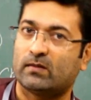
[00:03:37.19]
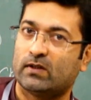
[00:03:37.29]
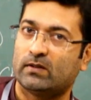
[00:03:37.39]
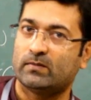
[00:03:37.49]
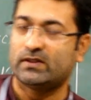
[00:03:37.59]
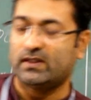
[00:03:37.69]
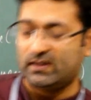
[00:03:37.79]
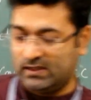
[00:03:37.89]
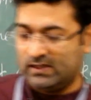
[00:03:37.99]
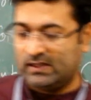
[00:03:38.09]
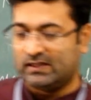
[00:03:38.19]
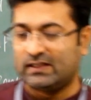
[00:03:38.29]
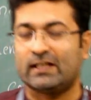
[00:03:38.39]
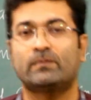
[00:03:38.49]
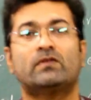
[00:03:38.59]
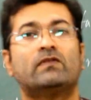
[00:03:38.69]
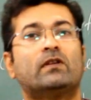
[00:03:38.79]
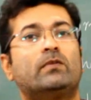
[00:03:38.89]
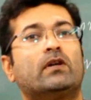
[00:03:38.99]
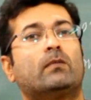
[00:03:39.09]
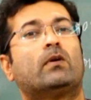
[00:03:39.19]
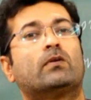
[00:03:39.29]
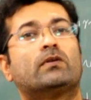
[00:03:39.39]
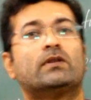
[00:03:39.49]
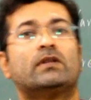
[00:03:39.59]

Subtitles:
millimeter. The depth will be about